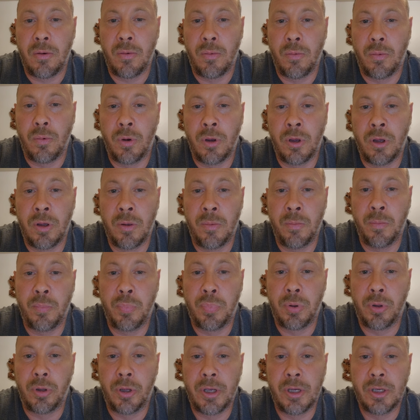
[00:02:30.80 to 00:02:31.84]
when
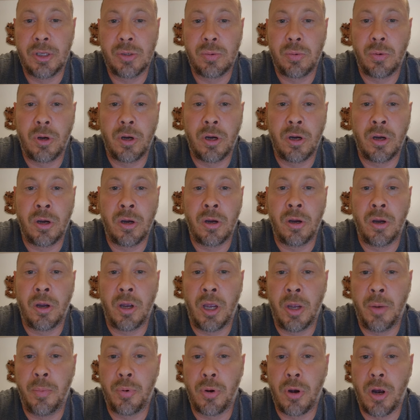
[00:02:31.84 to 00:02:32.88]
placed where
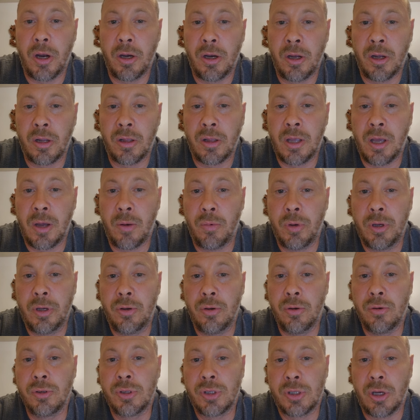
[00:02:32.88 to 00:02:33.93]
a product that we
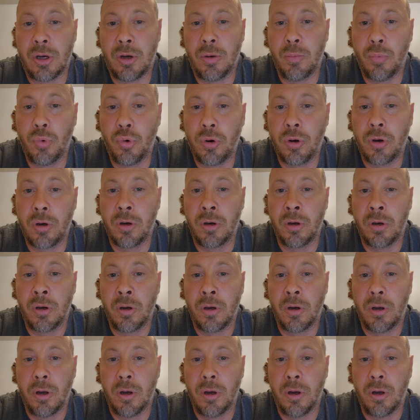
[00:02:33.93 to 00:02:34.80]
do sell more